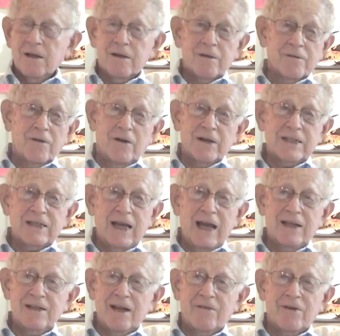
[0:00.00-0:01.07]
of course, they
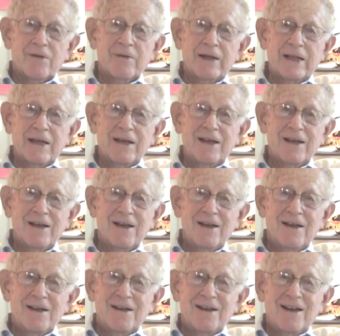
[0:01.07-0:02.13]
had never really
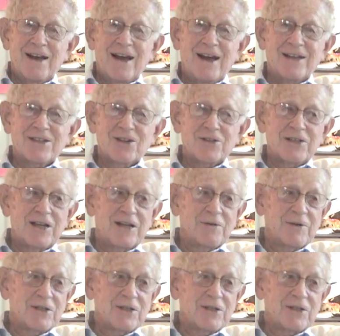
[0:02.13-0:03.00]
associated